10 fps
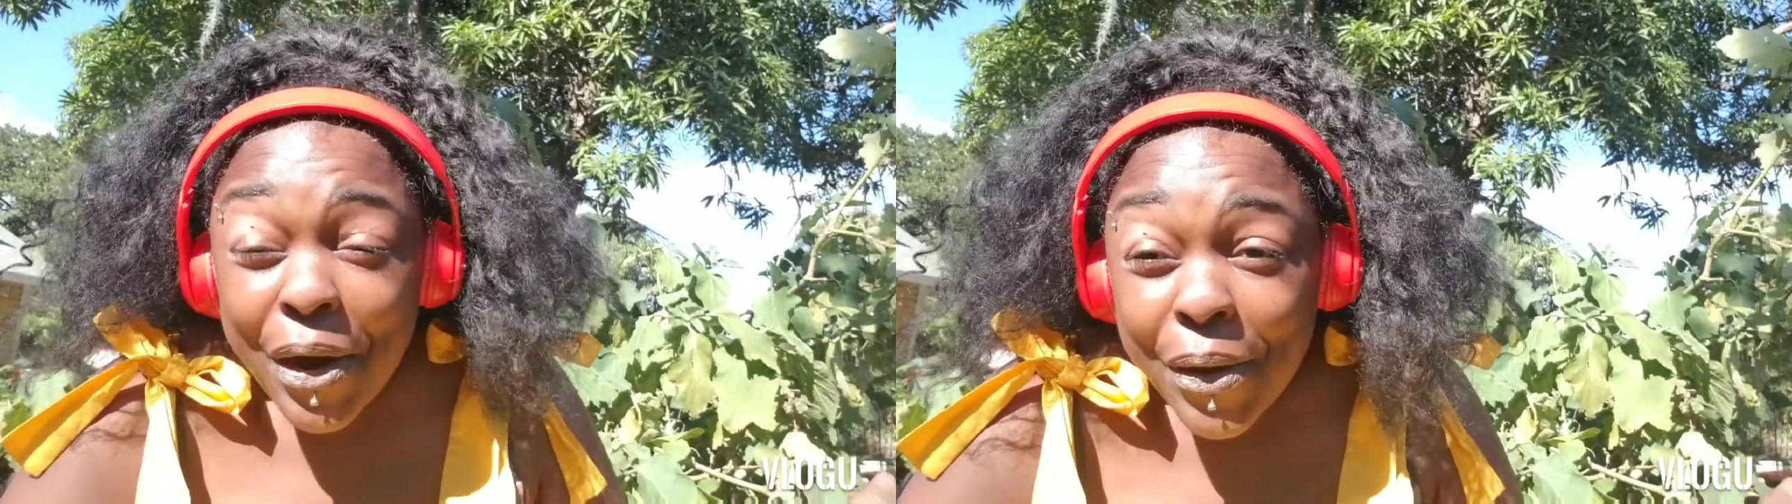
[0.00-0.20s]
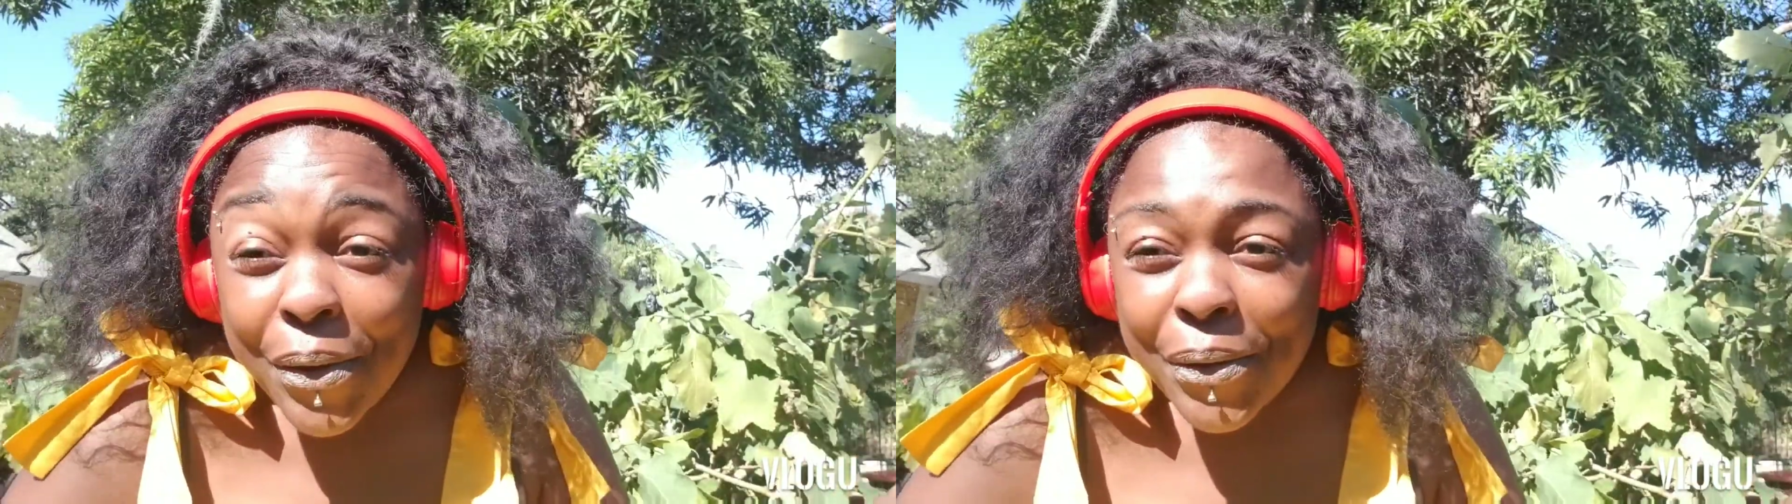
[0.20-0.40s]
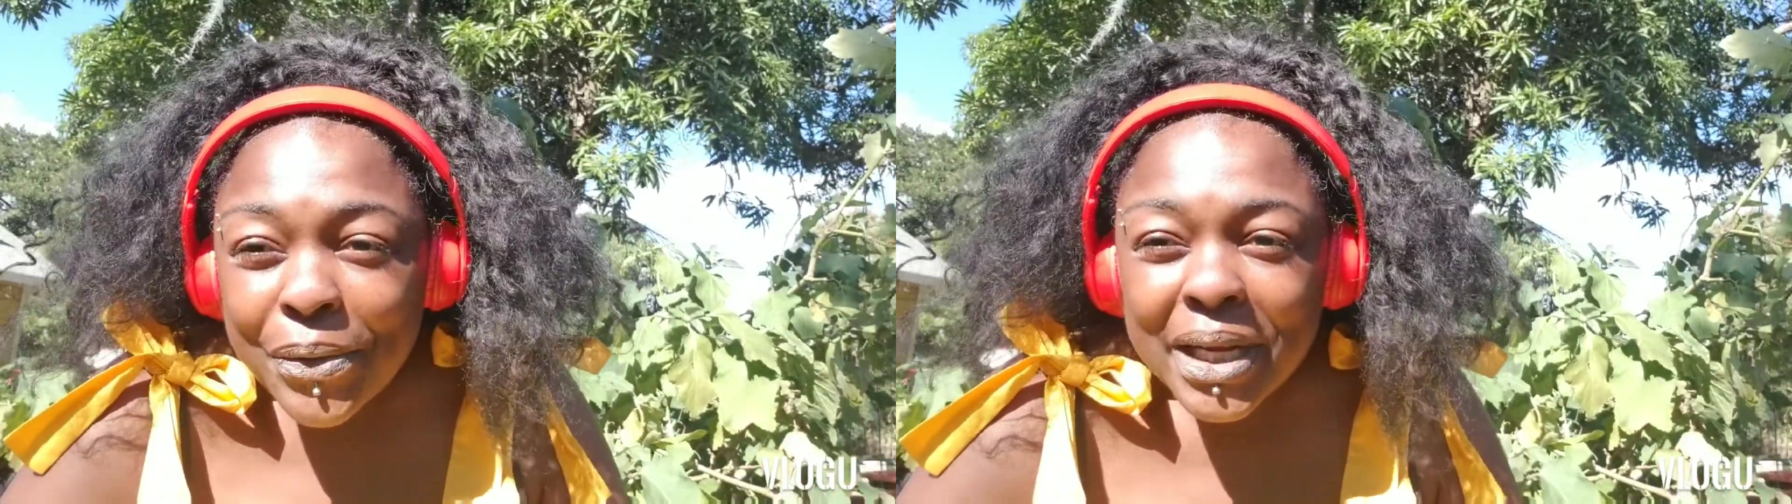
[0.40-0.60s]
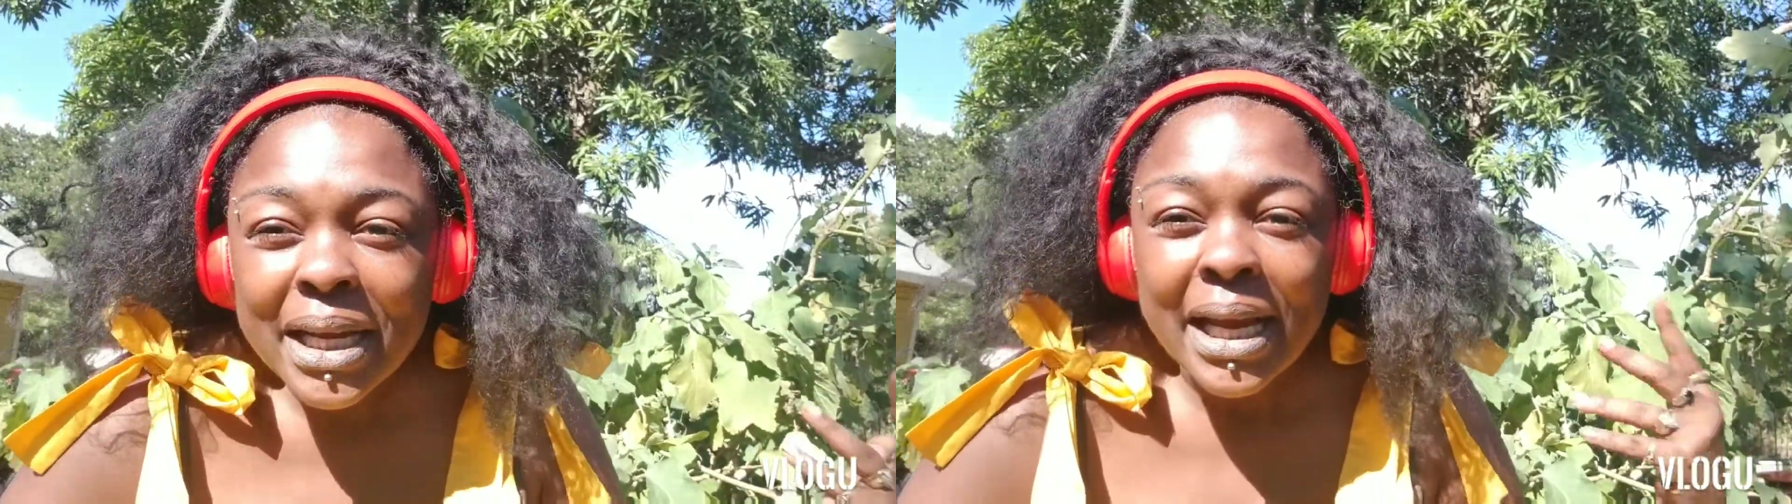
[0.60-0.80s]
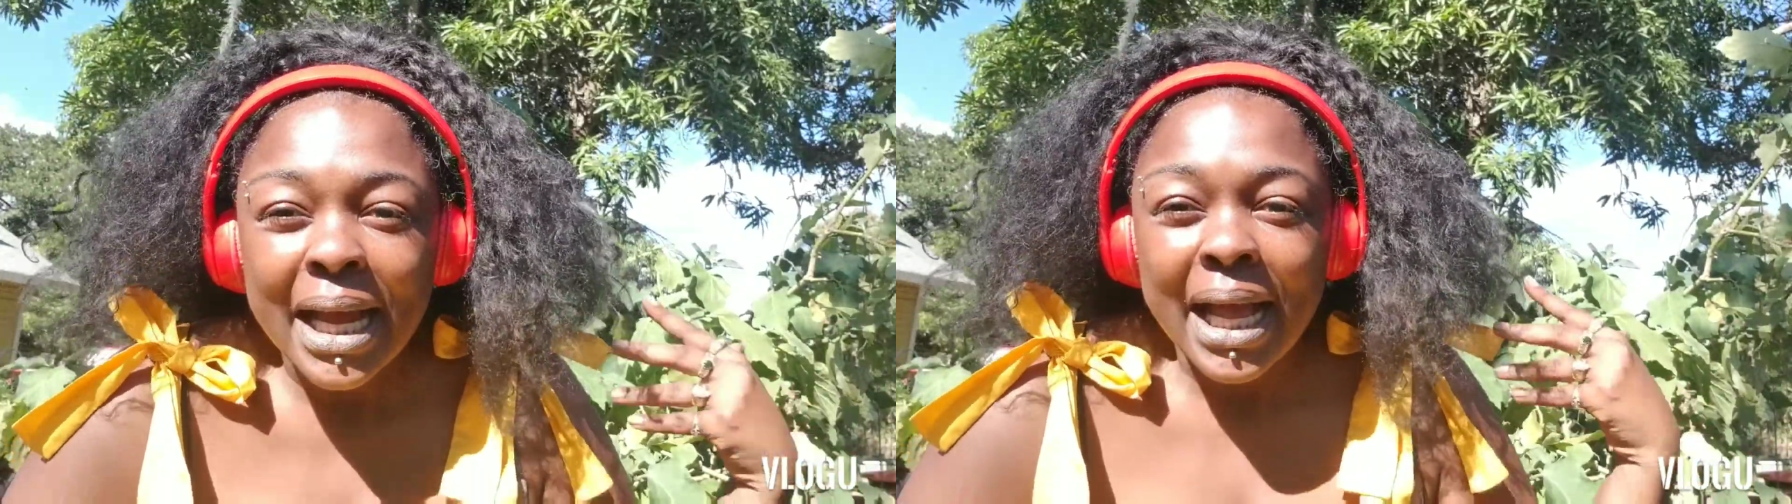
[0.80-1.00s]
old,
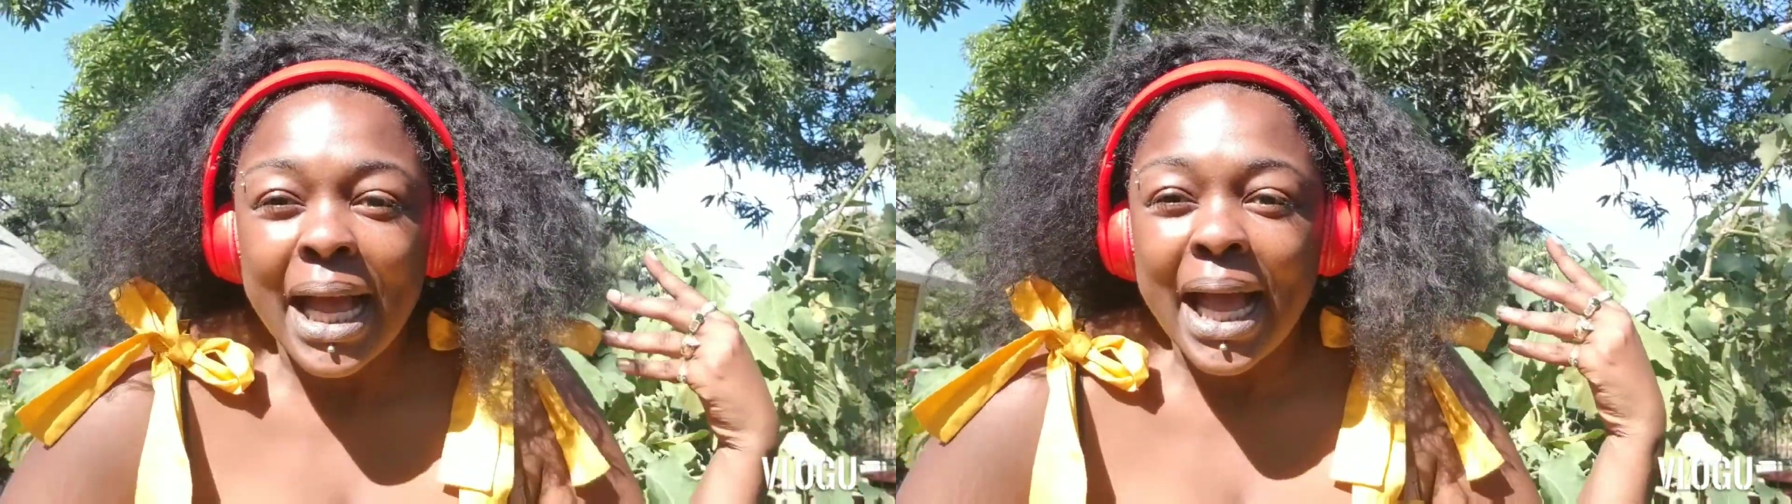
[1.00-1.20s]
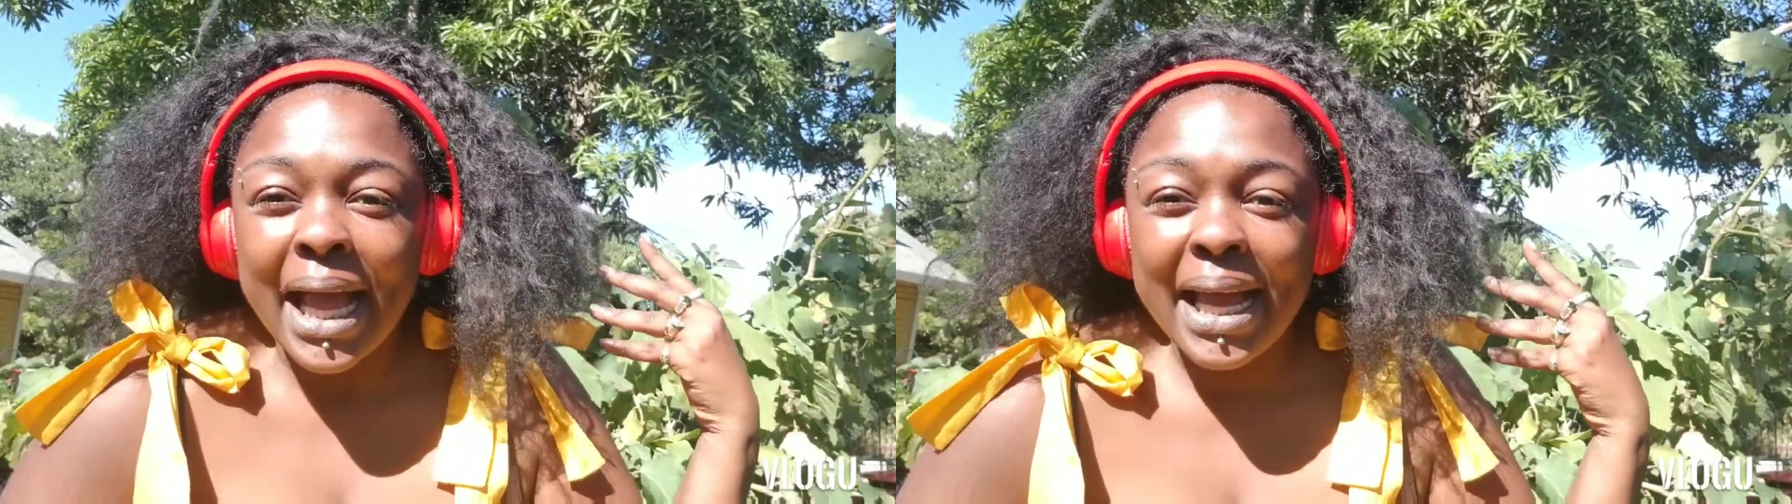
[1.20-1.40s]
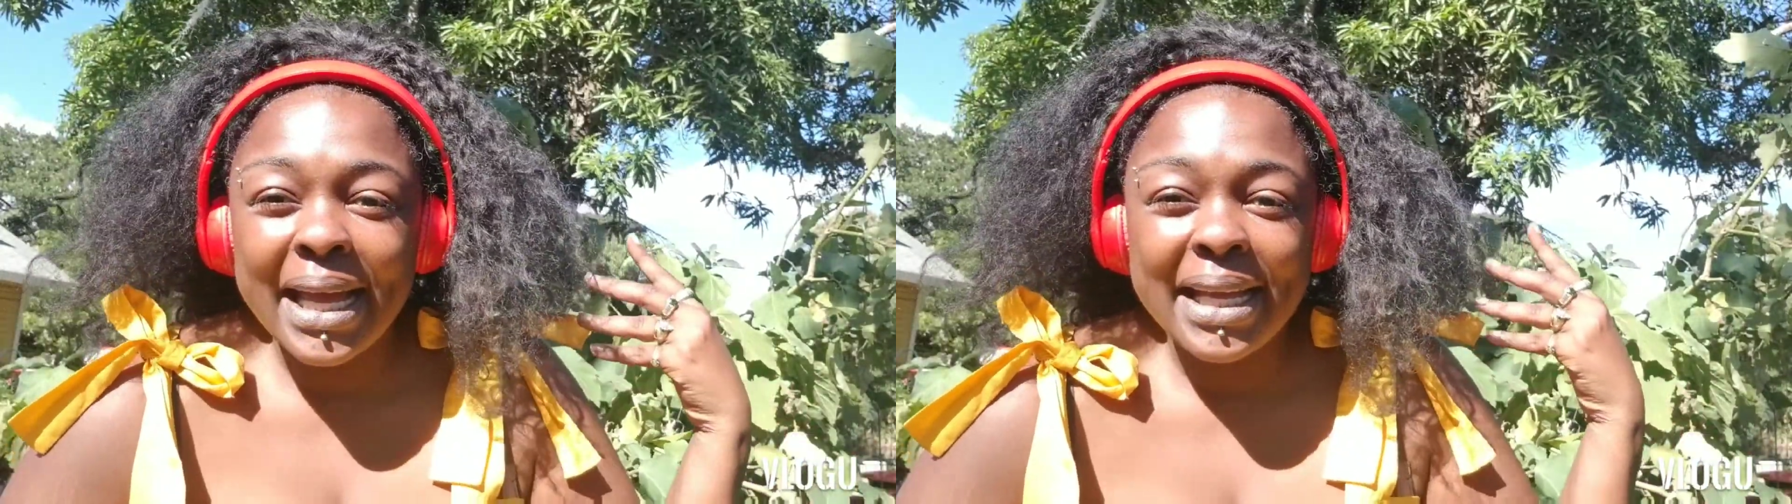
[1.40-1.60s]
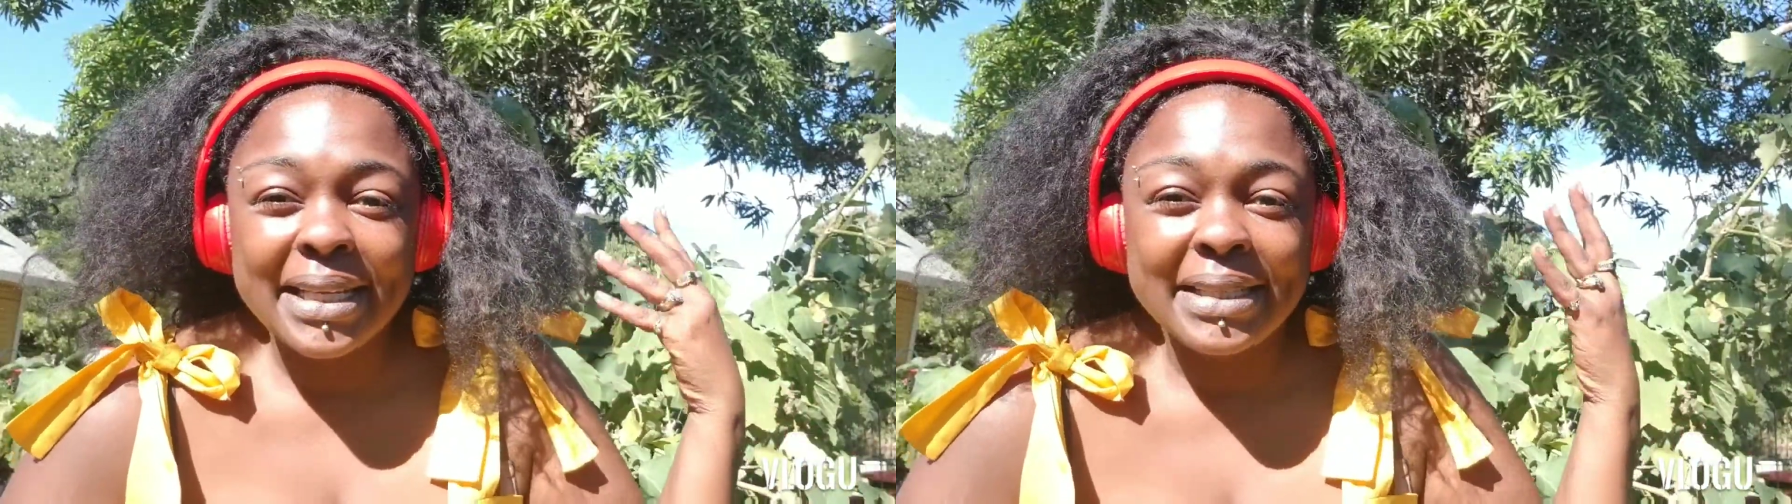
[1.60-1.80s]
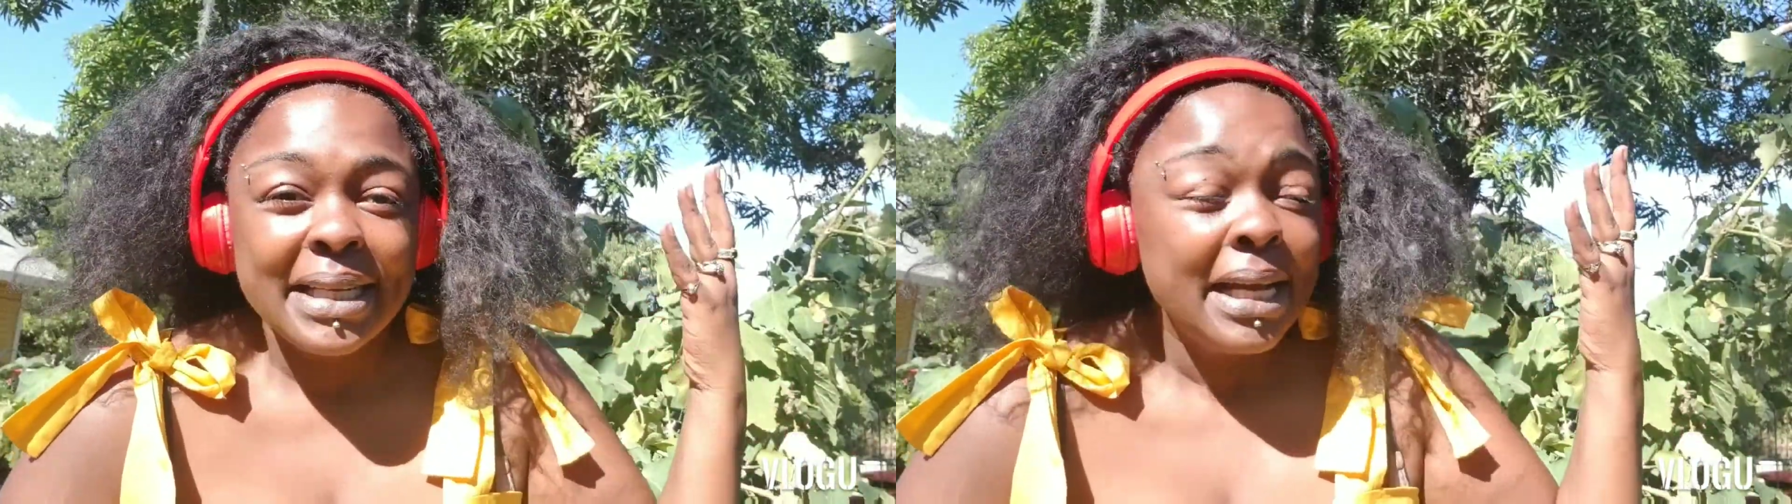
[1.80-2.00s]

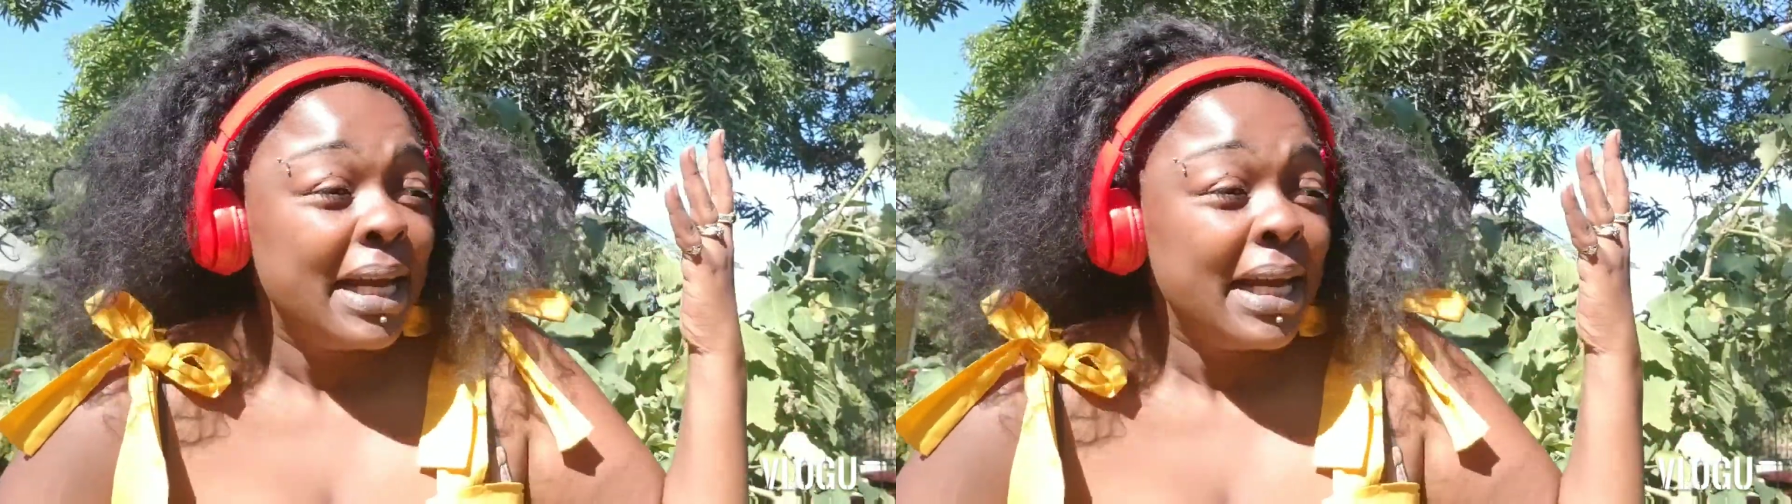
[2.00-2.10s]
and